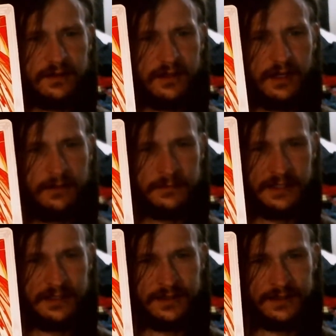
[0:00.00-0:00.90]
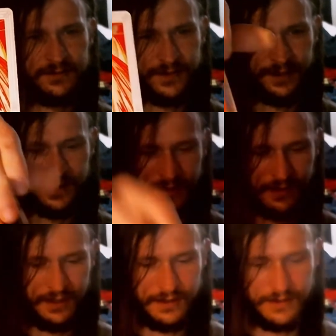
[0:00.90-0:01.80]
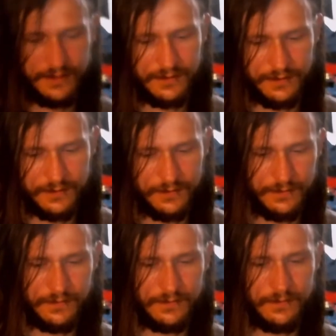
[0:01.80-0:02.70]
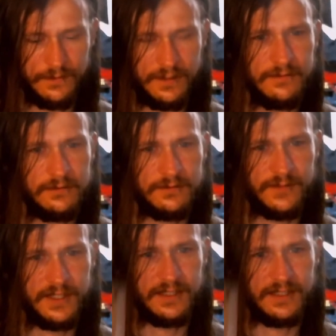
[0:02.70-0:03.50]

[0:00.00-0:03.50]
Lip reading: I'm getting this feeling like whatever was making